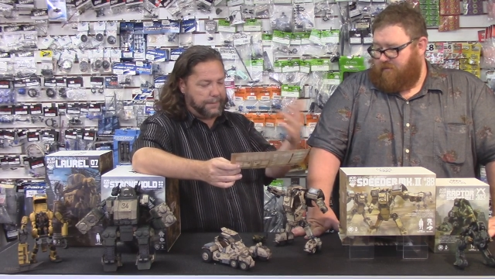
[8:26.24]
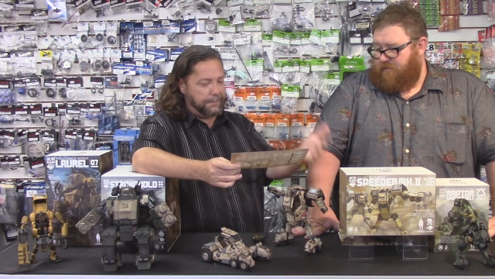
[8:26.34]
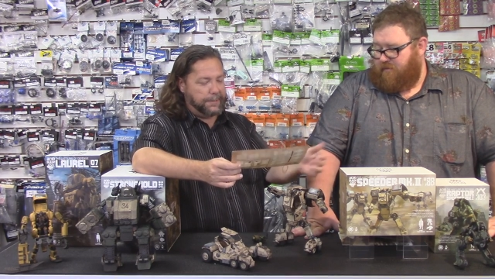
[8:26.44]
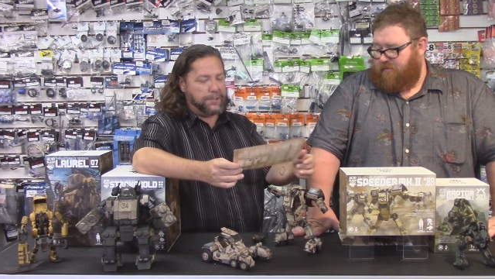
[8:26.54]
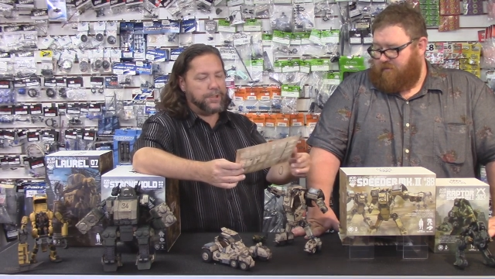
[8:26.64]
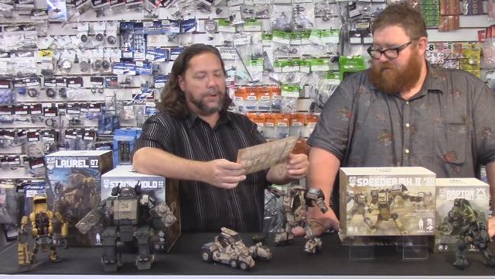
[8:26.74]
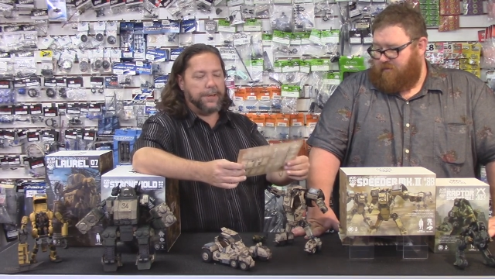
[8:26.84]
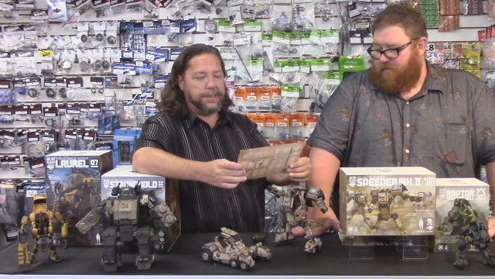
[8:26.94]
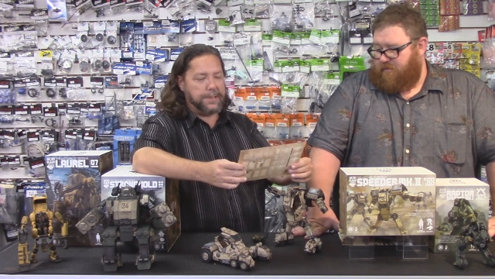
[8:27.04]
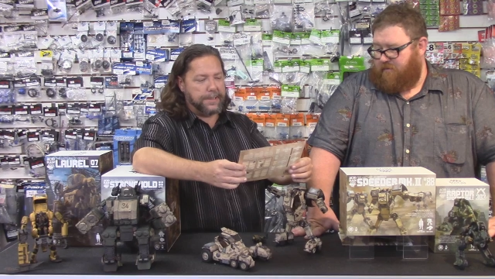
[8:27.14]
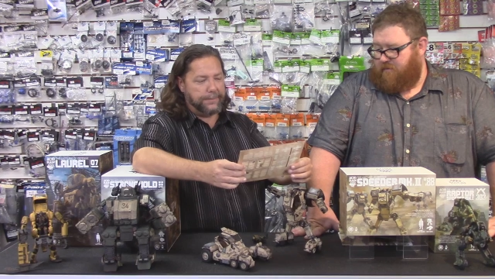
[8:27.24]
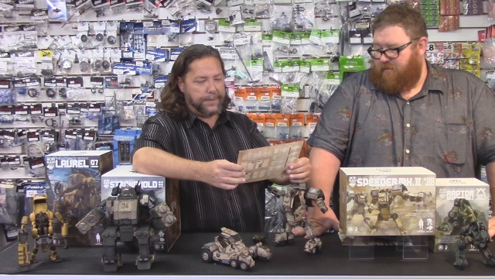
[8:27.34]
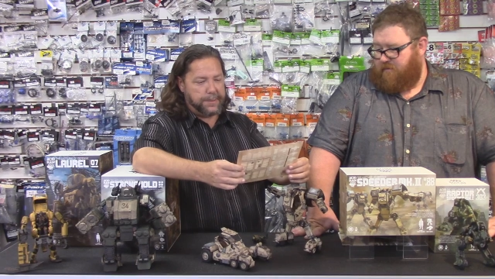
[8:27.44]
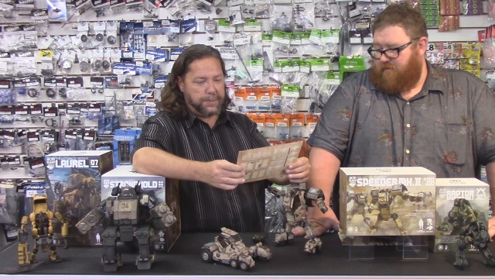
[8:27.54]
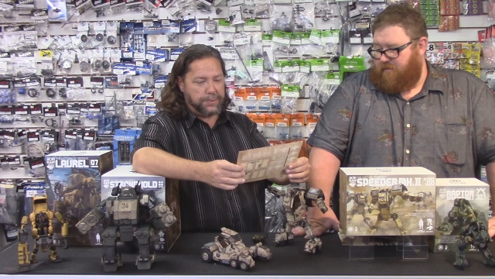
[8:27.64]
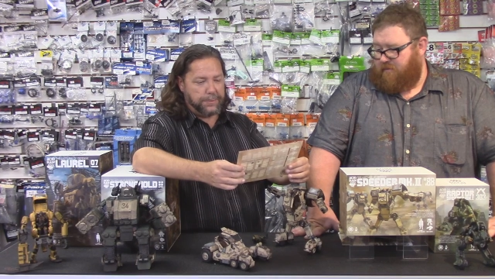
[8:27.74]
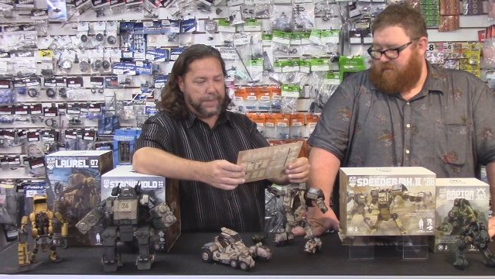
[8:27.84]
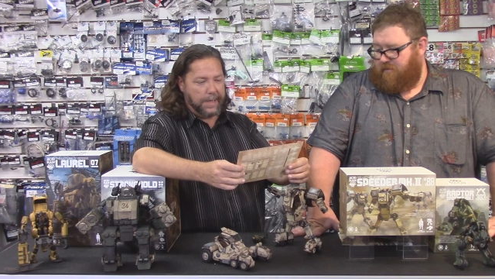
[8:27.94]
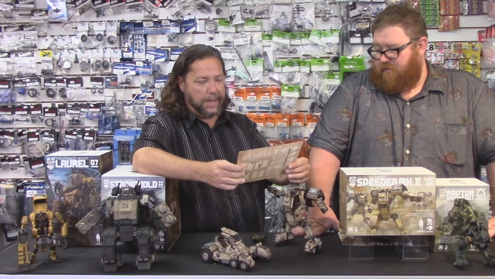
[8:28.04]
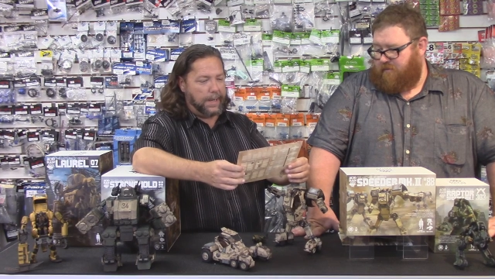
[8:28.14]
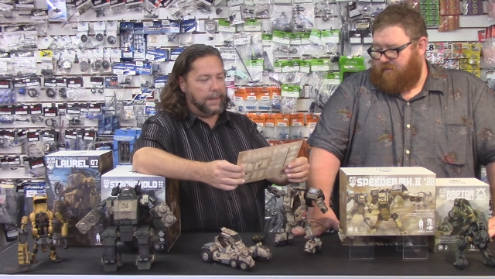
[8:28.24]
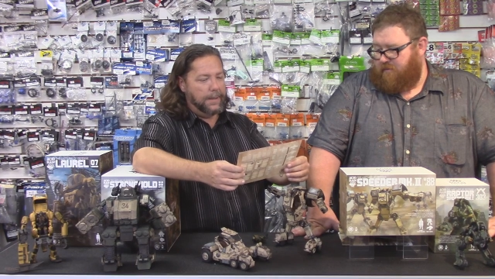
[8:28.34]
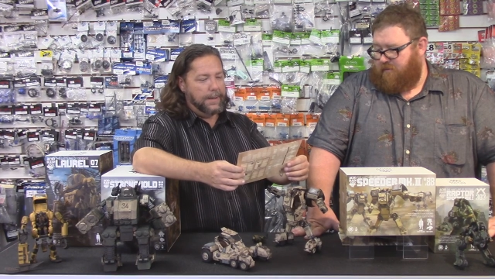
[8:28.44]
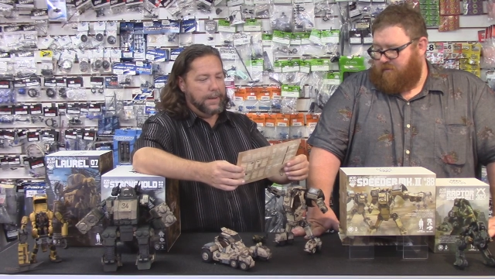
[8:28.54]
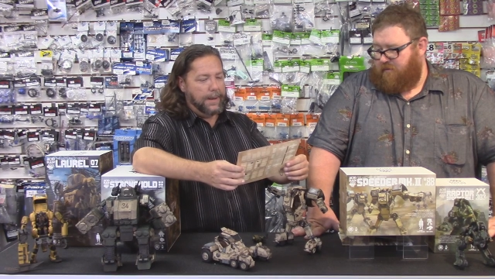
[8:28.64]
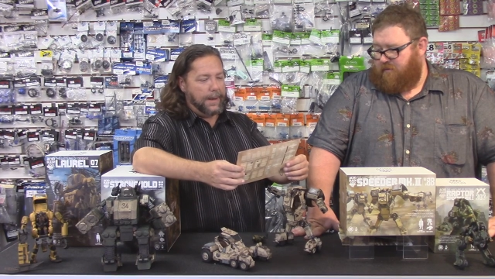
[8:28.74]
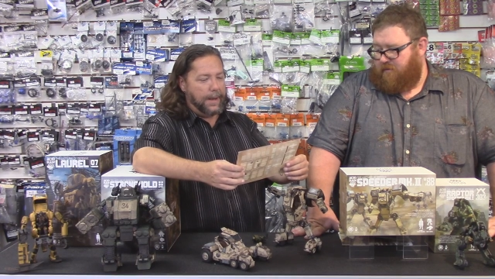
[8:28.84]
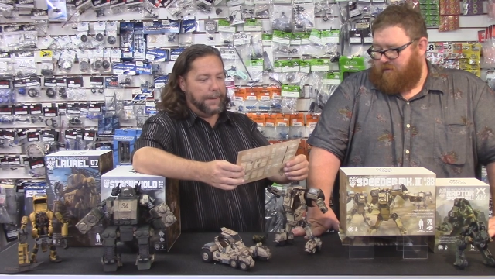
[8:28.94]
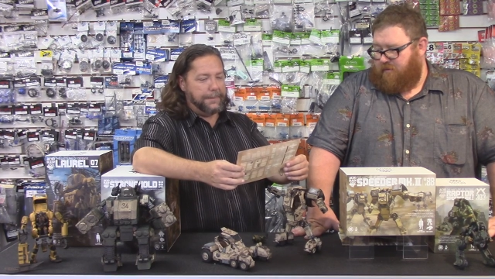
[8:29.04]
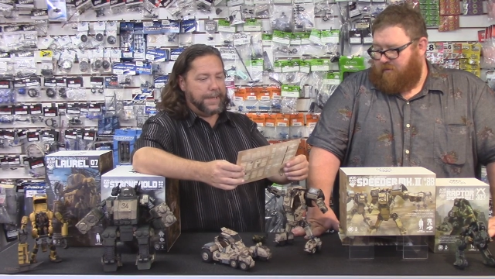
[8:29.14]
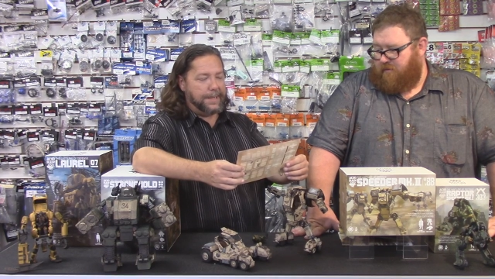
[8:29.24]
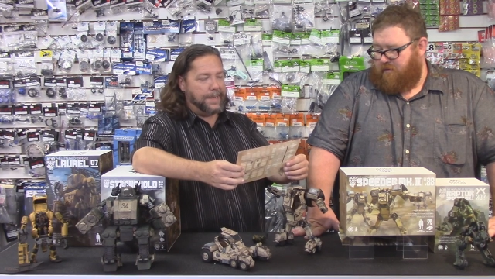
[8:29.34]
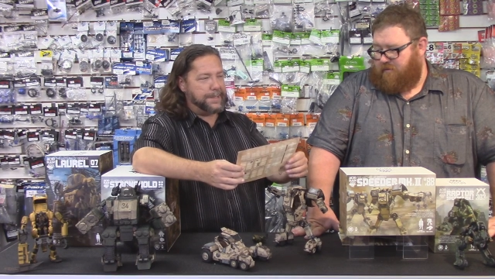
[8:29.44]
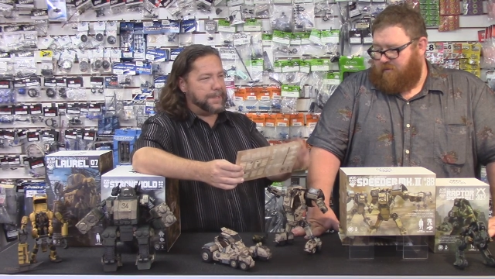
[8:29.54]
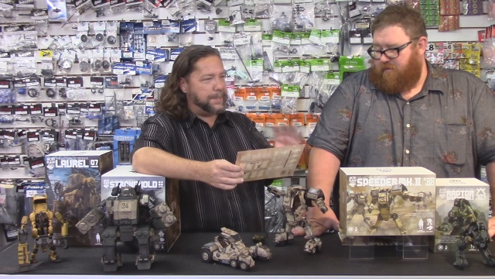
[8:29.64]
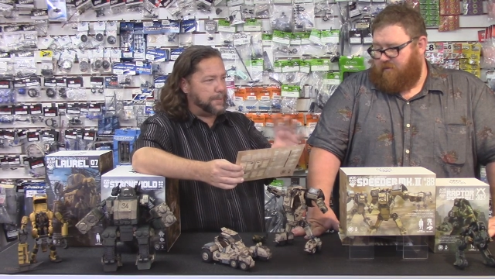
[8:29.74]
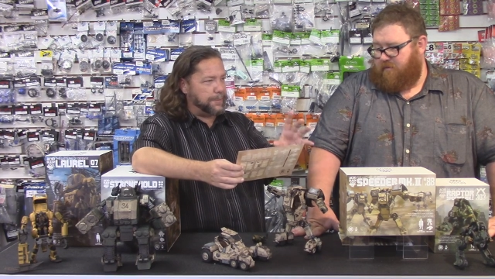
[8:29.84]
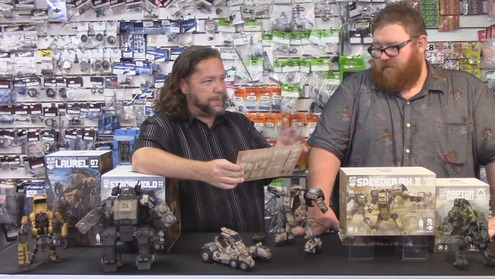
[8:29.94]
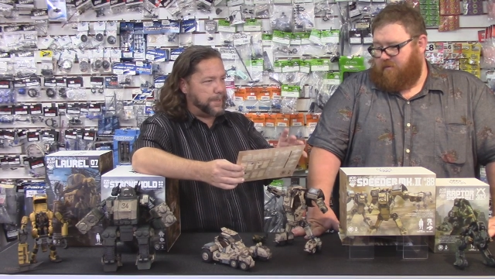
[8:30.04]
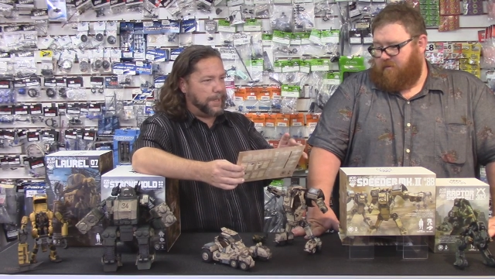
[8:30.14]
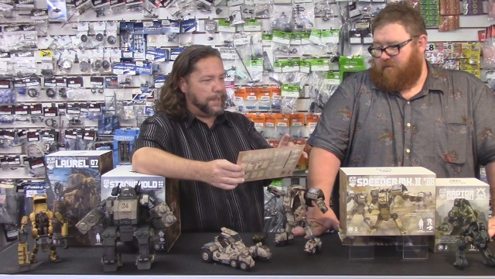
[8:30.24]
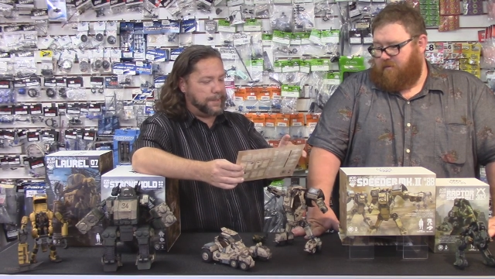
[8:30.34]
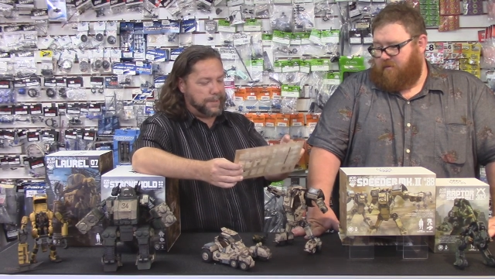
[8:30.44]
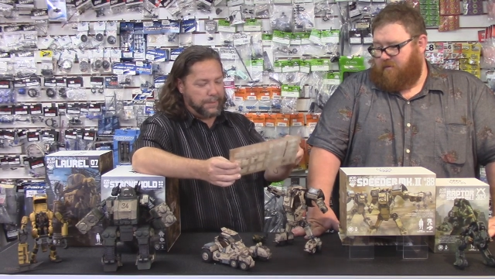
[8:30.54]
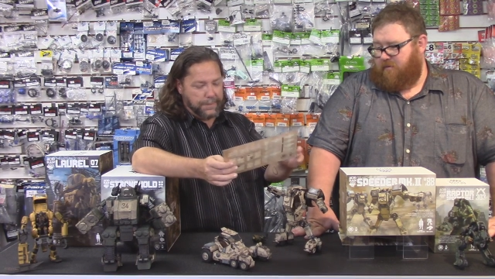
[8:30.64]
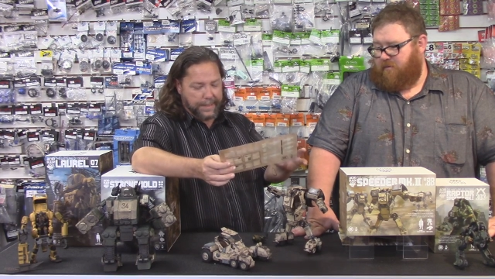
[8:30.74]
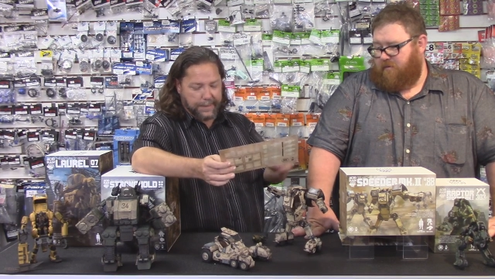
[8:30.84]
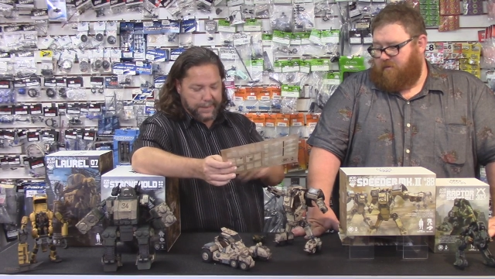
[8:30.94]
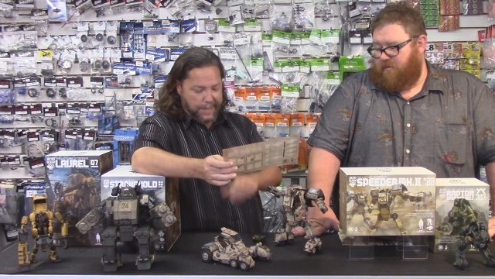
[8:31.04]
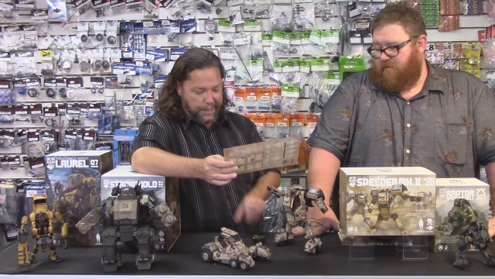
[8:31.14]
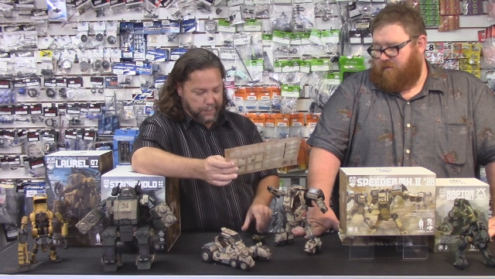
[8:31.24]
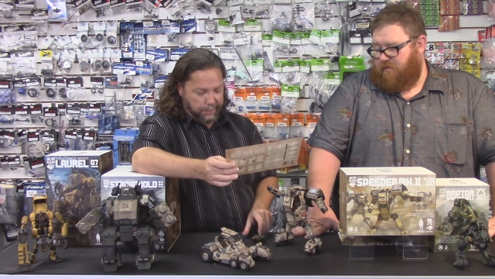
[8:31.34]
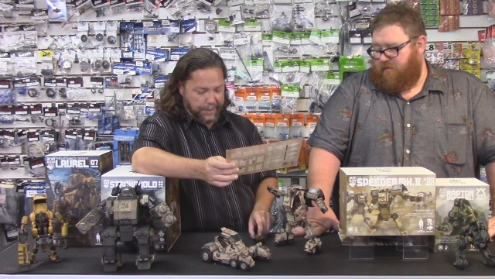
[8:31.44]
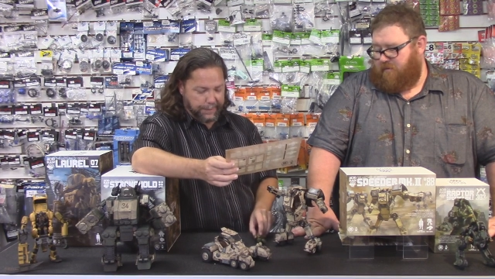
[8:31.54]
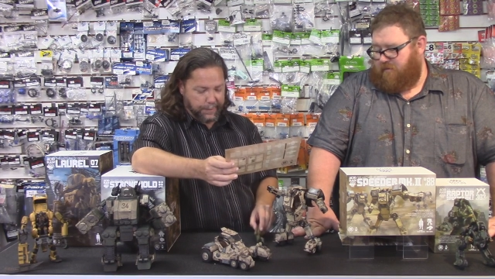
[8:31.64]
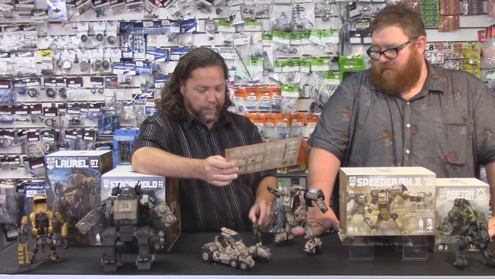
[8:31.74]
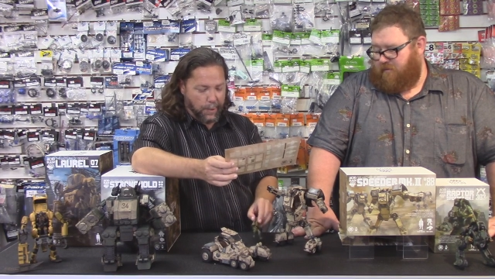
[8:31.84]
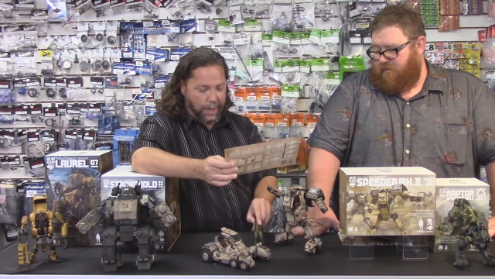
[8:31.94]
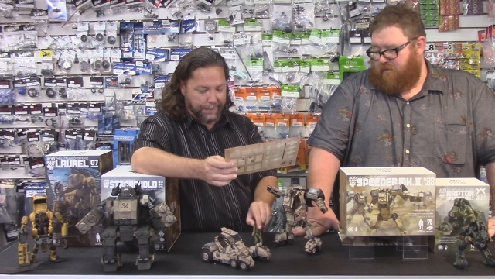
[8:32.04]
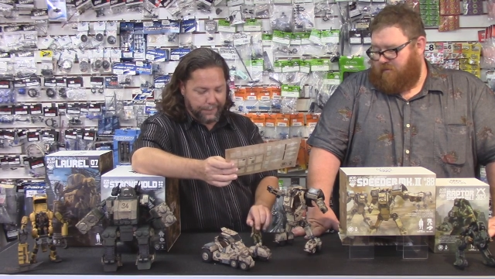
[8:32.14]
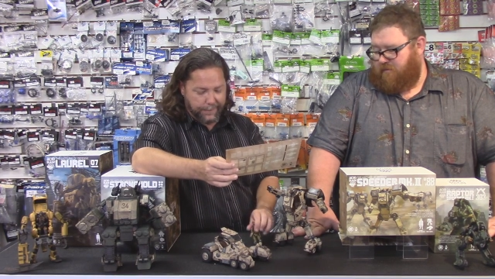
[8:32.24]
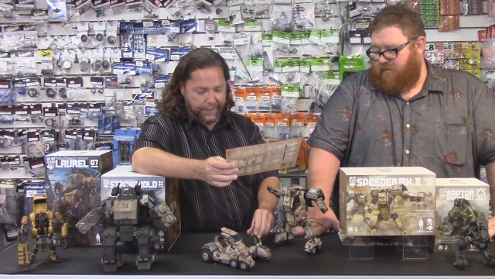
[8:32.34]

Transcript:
Speaker 1: up, when he's sharing this stuff on social media. Um, he does these little scenes, and he'll make these guys look like they're off